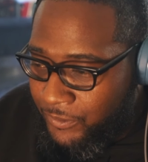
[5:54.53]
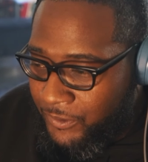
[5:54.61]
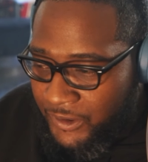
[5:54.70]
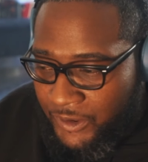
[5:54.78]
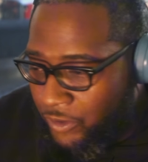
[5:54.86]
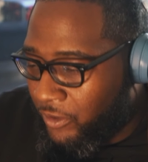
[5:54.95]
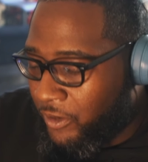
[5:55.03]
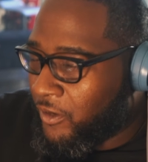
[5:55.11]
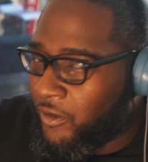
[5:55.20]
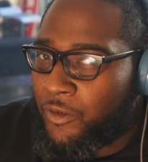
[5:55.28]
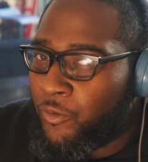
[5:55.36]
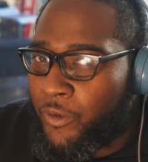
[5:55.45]
because you're going to
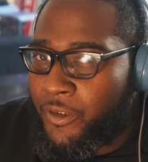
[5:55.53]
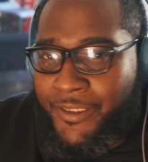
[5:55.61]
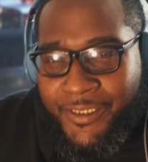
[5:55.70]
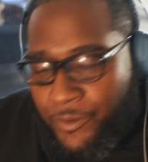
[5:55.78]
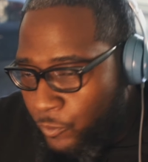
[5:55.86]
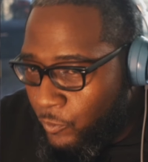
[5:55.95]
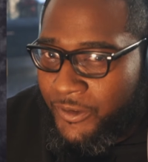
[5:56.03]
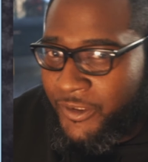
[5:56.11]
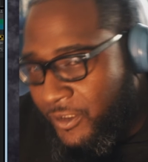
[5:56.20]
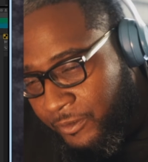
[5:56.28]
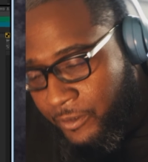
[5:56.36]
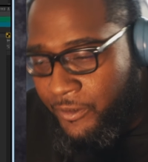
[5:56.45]
learn one and then want
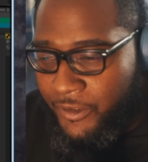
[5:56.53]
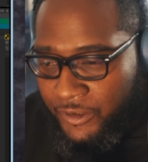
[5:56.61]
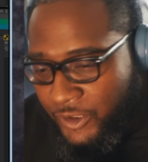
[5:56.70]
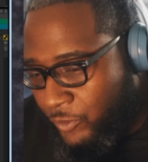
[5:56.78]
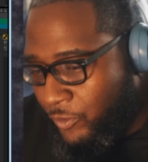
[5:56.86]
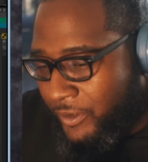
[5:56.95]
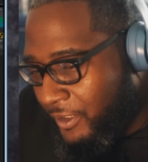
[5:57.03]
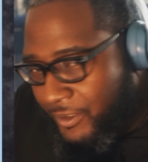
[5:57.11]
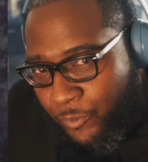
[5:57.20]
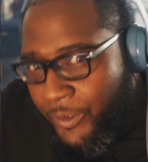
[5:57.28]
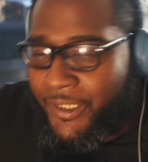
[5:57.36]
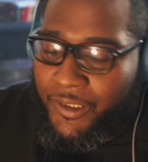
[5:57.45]
to learn it the
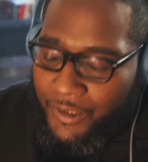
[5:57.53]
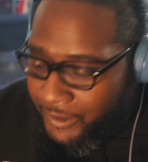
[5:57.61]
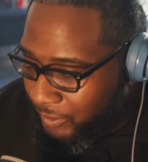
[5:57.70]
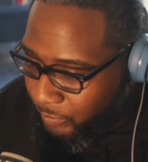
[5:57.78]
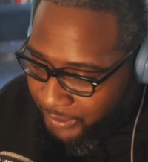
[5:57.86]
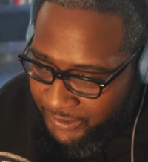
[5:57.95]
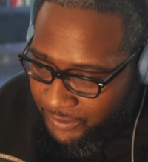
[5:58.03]
shortcut way the other way.